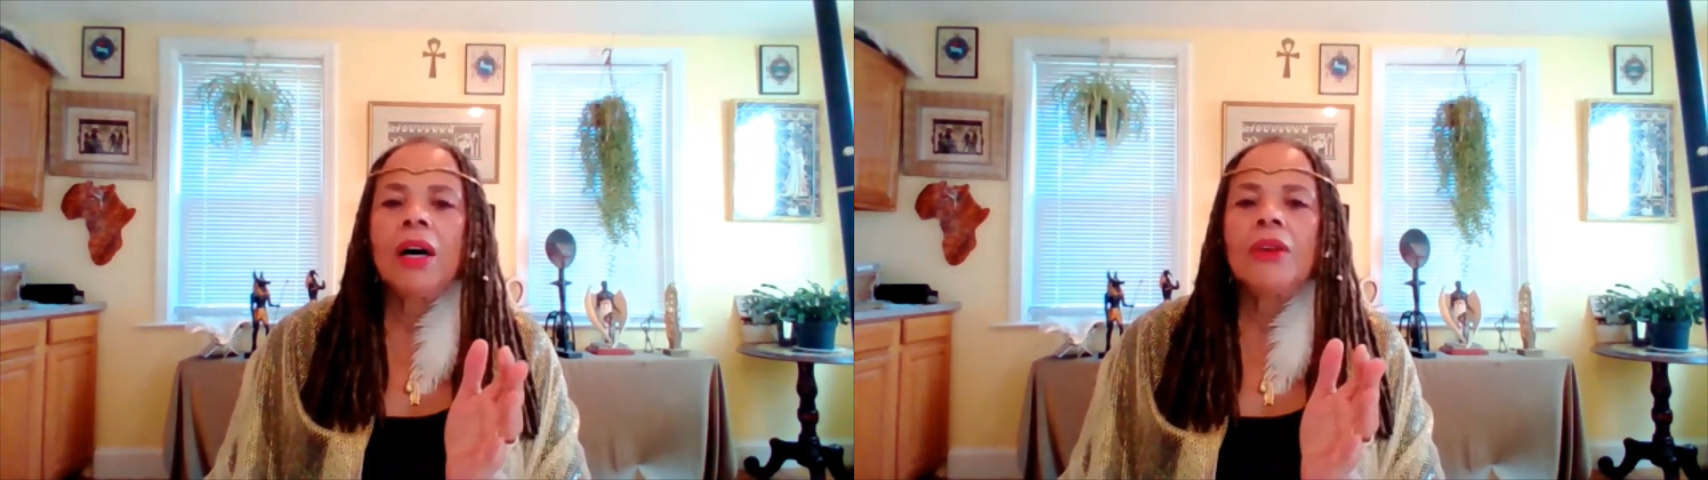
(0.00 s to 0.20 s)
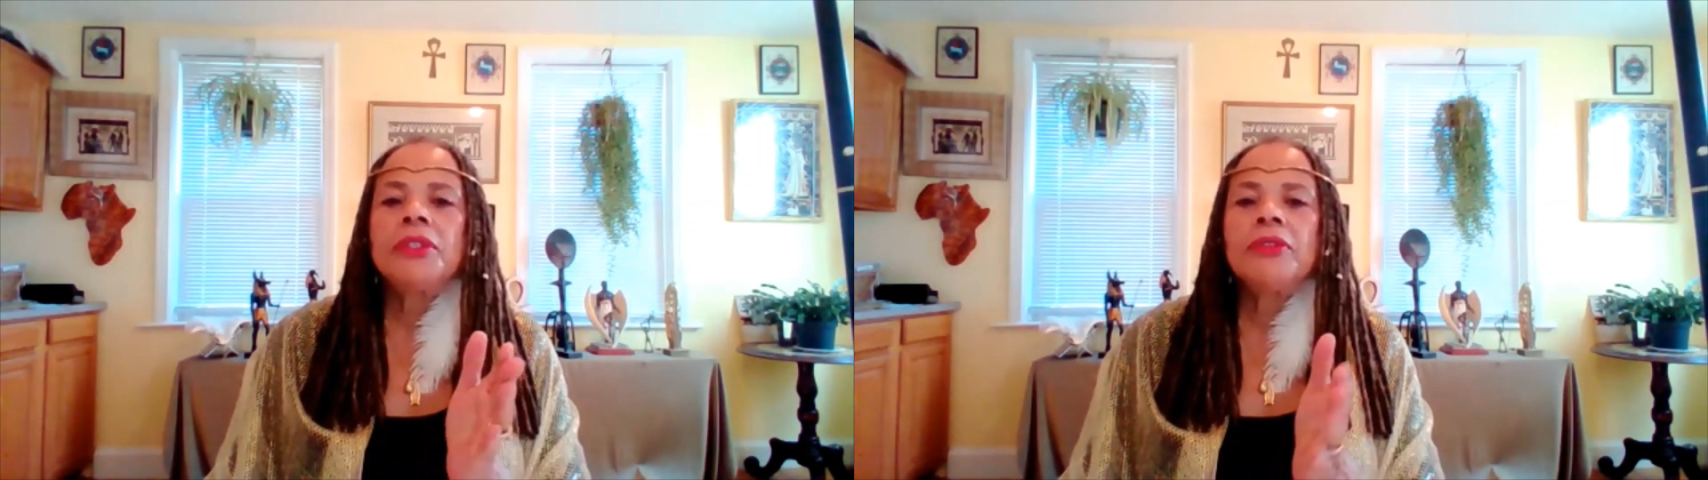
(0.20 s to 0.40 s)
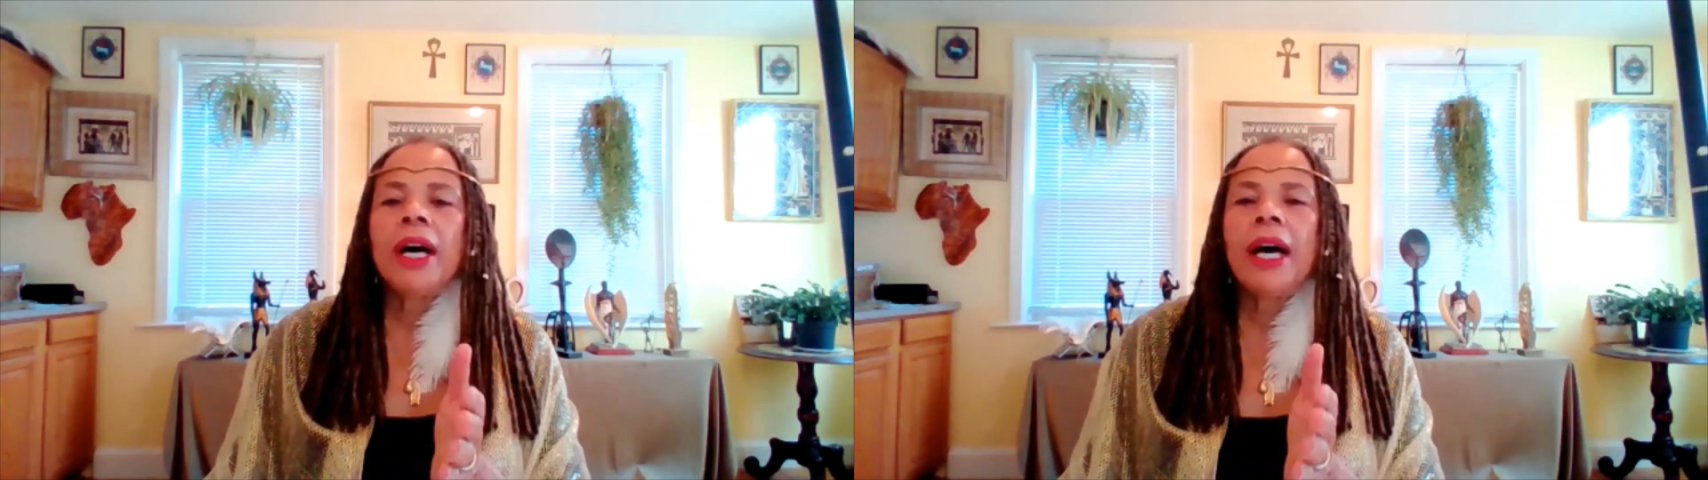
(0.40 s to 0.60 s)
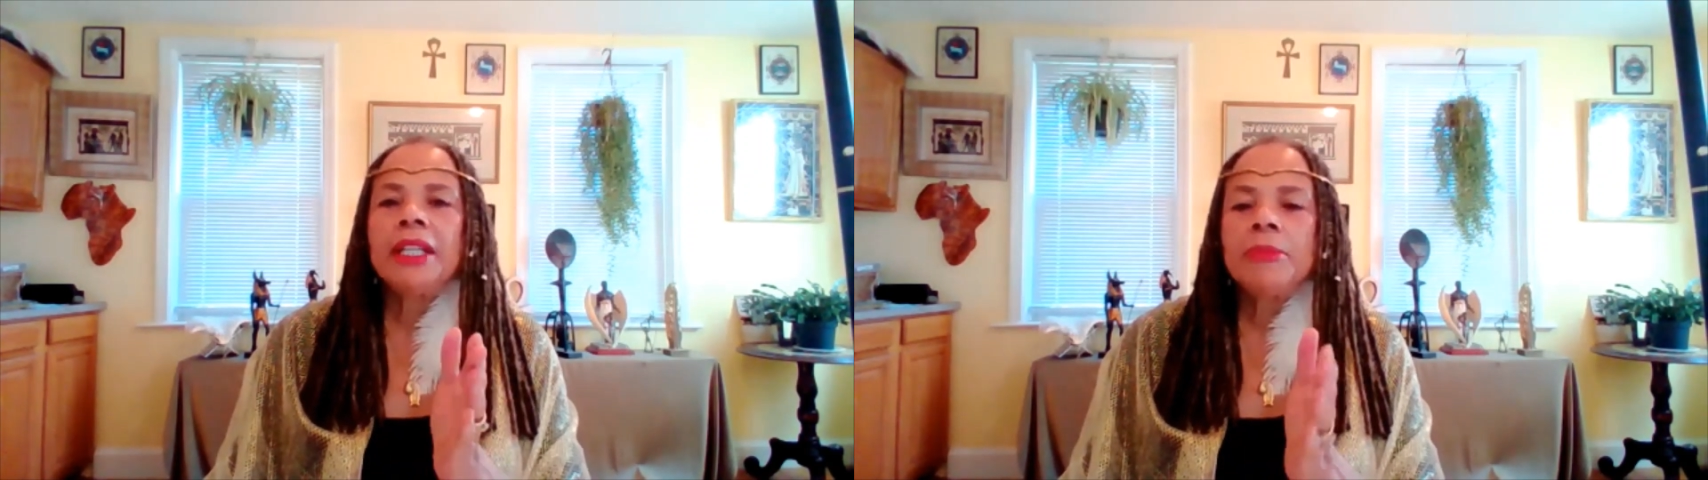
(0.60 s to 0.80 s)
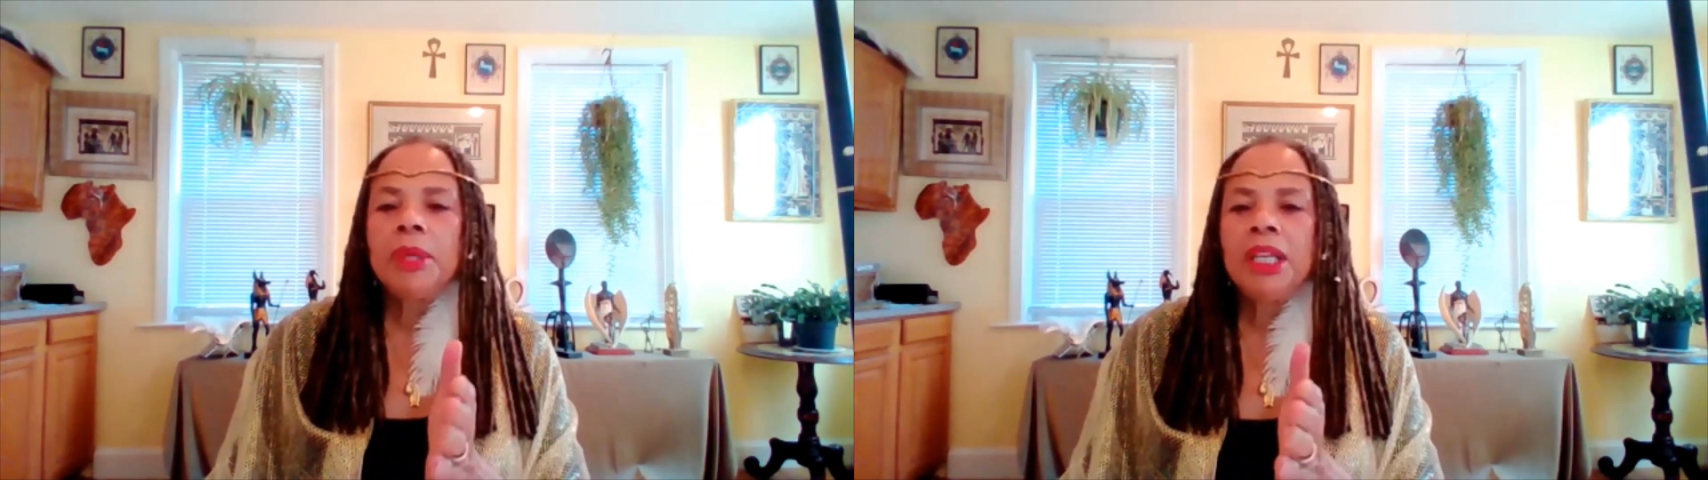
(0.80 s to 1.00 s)
of
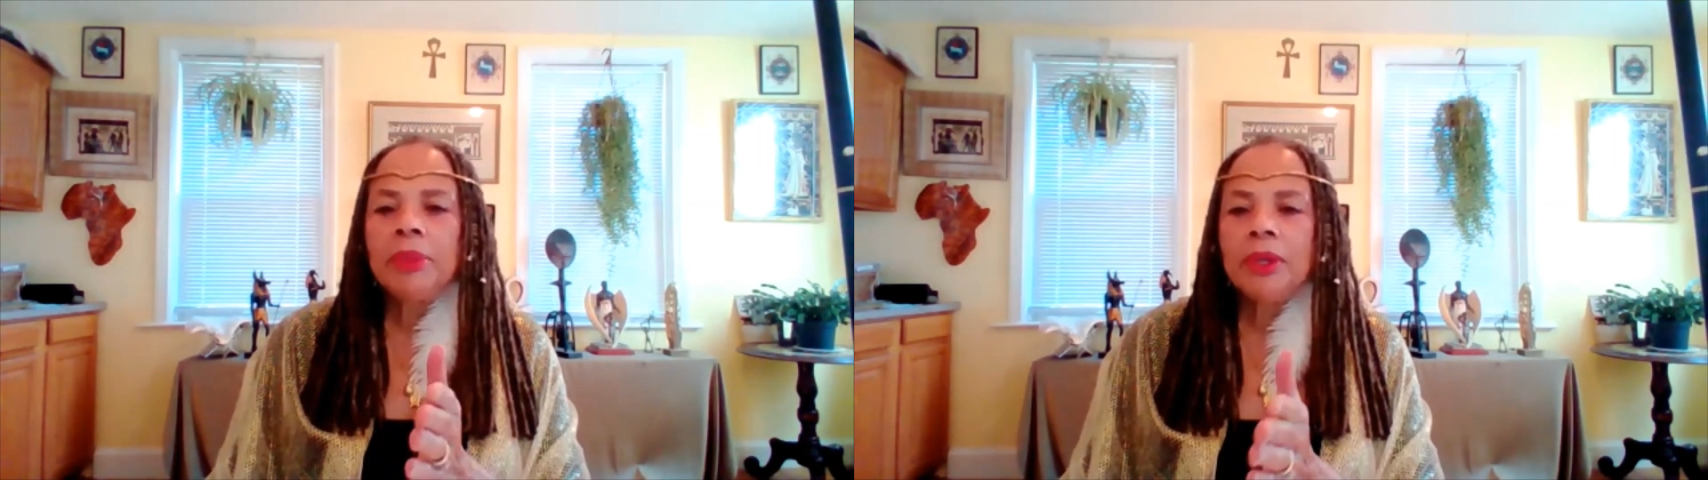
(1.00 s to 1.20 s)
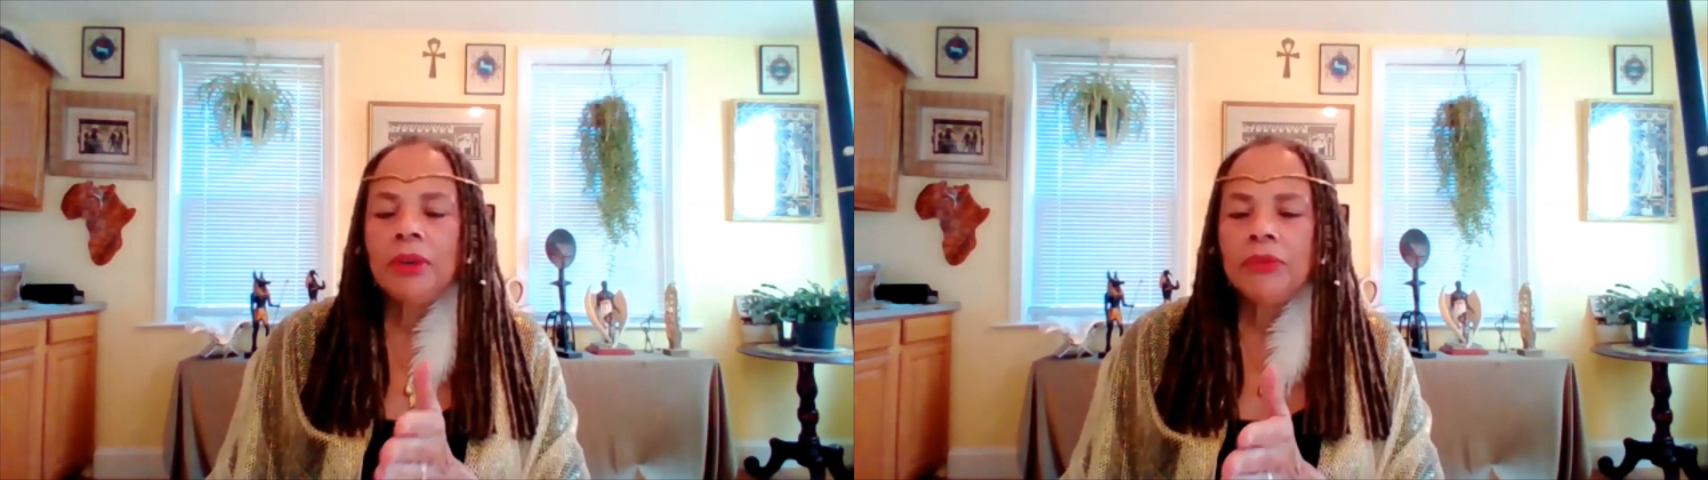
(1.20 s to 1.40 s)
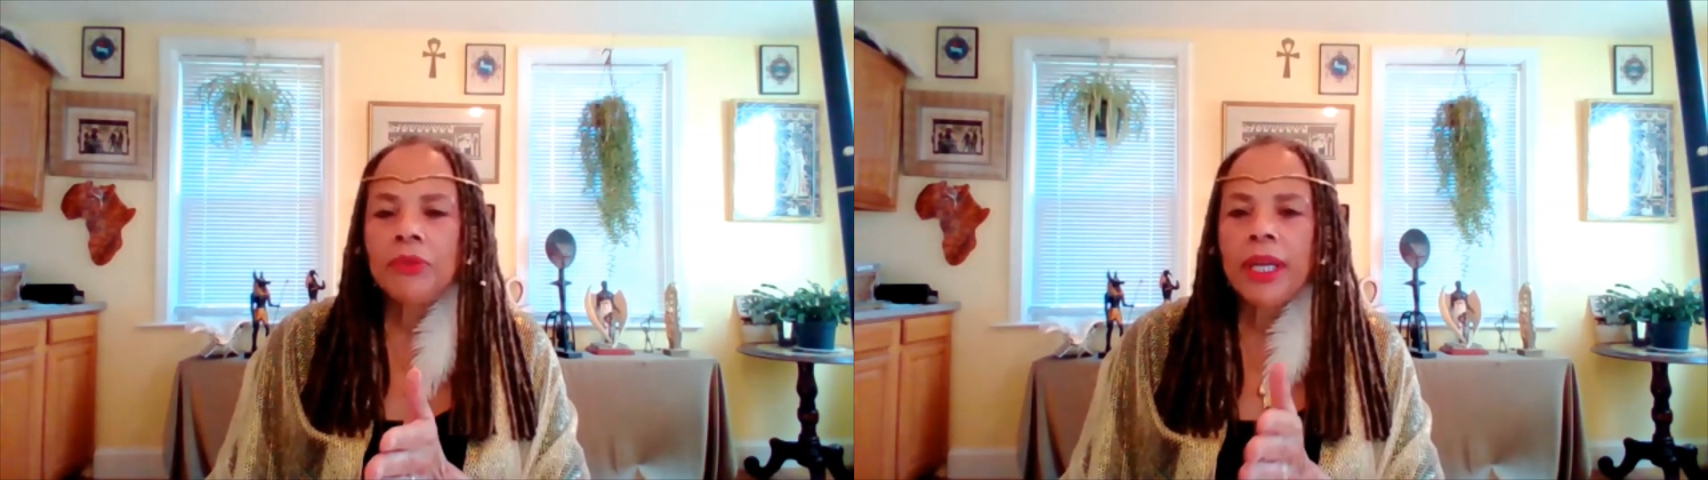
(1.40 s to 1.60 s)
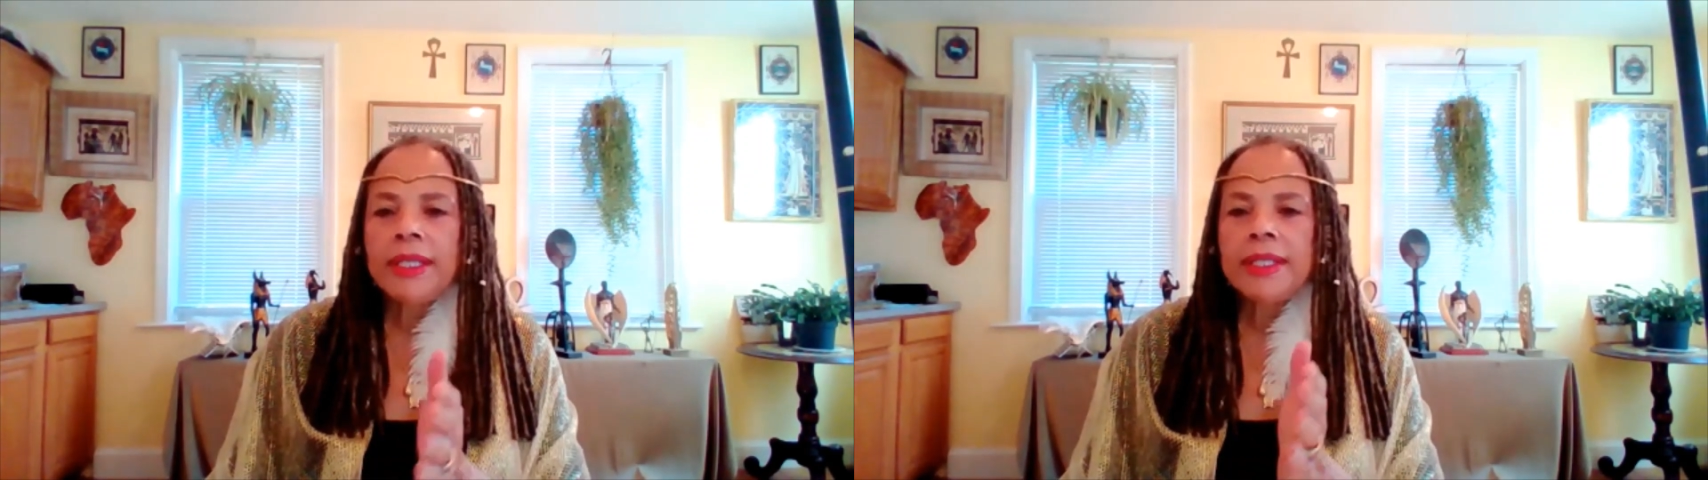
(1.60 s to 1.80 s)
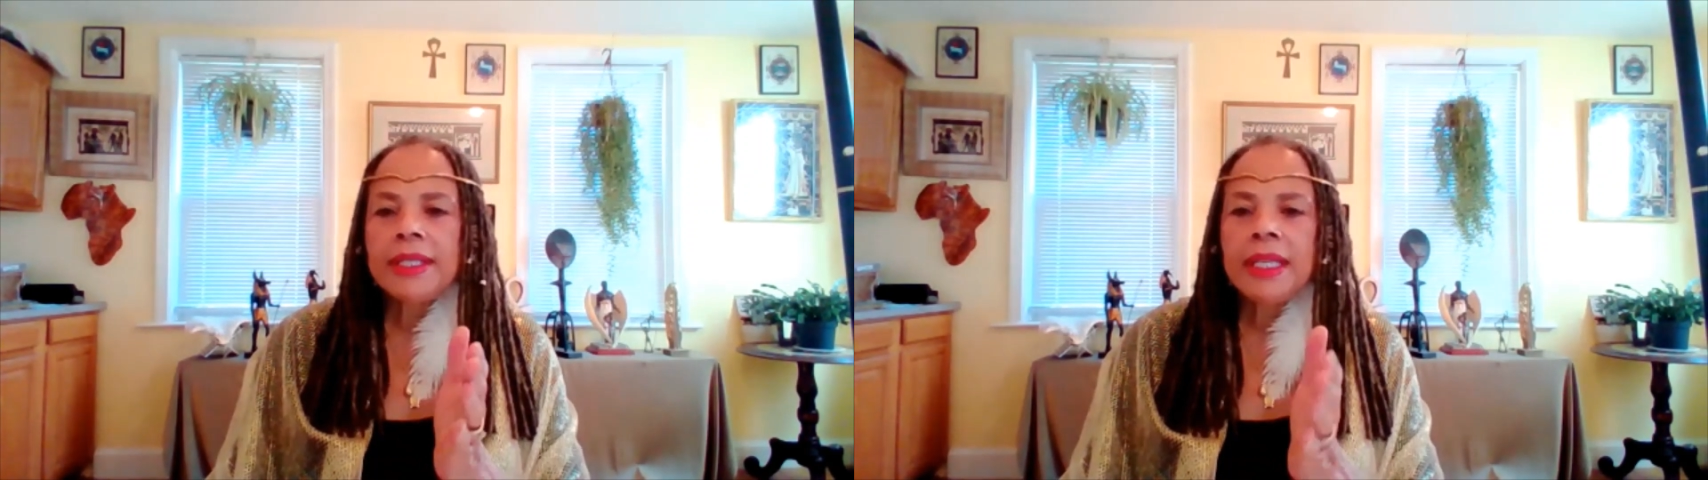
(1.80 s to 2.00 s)
dividing people of
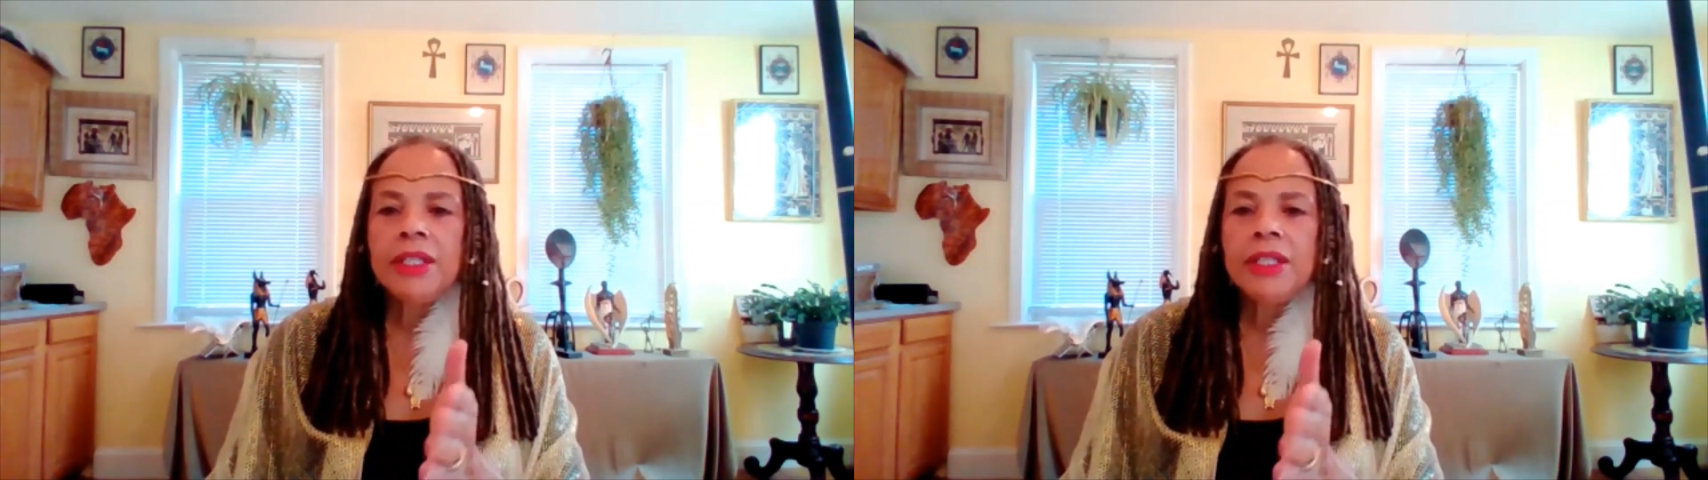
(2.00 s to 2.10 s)
race